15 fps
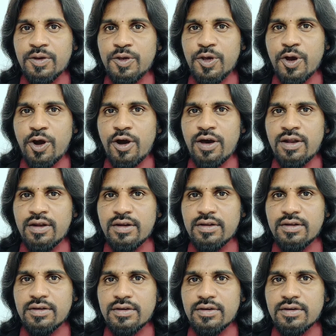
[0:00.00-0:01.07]

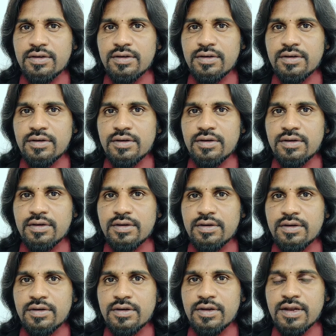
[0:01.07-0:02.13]
Your
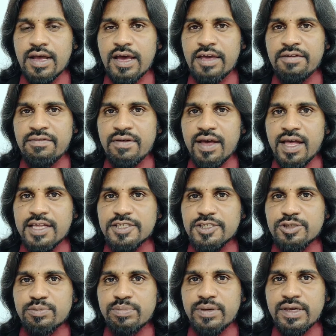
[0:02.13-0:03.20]
life
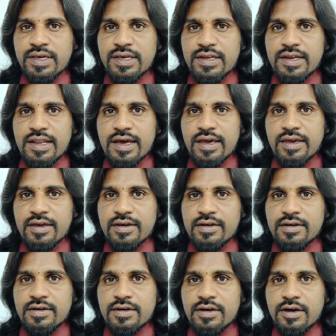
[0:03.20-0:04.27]
has to be like
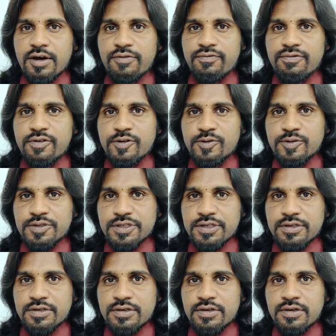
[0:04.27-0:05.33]
a
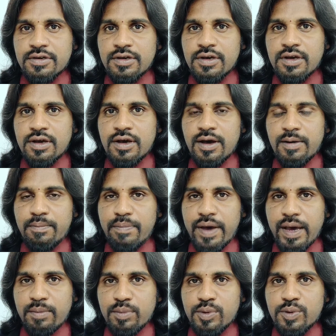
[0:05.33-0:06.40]
flute, a
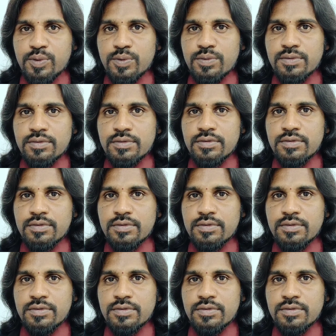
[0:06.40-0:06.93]
bamboo